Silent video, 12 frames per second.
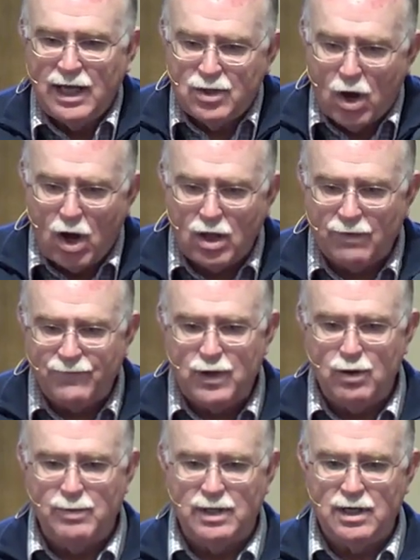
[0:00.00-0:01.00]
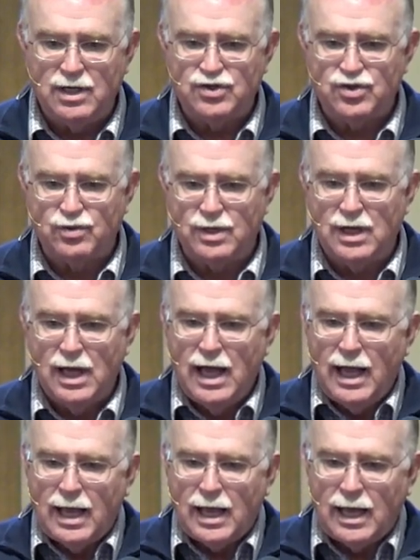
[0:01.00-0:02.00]
In all of human history,
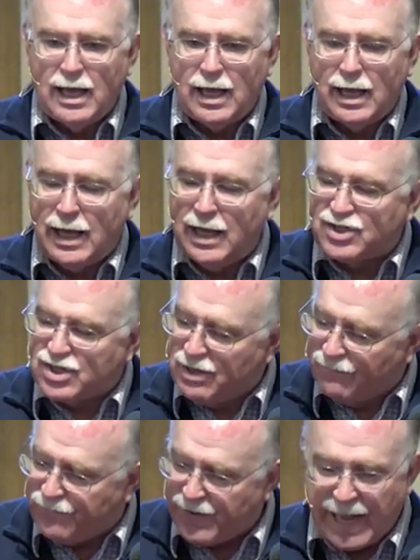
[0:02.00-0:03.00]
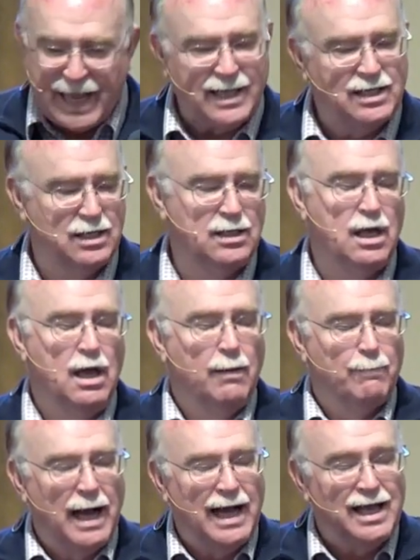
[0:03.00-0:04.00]
it's divided
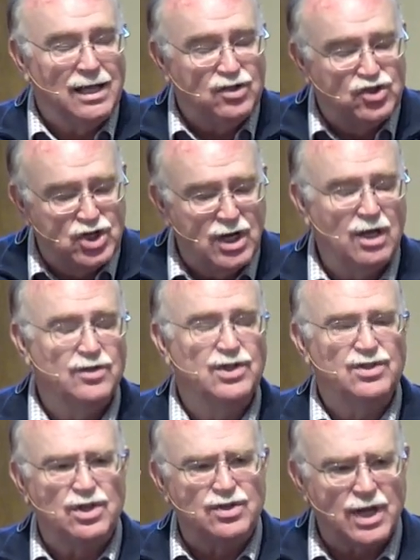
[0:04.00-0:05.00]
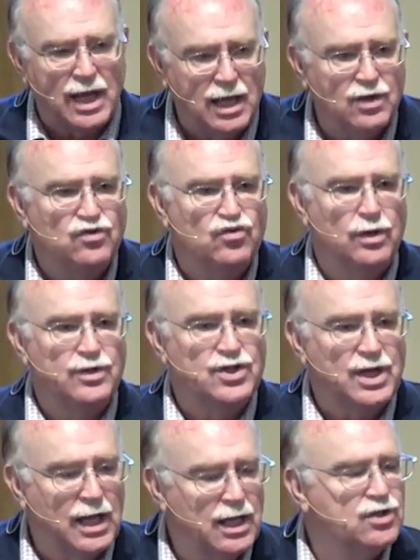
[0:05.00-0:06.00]
by Jesus'
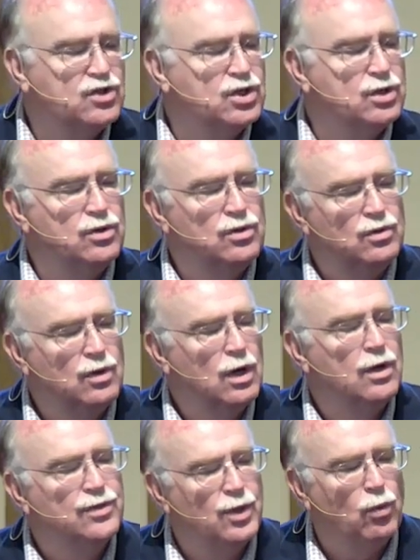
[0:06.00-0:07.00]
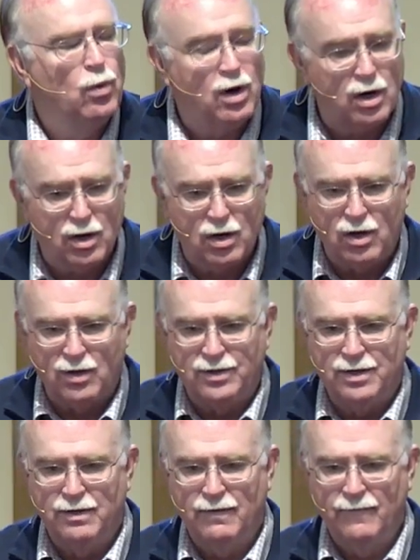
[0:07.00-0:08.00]
entrance into the
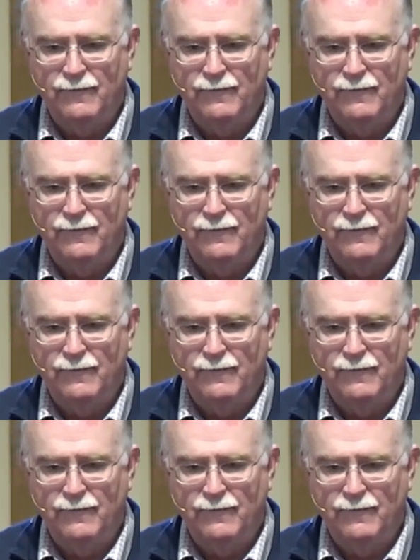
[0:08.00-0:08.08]
world.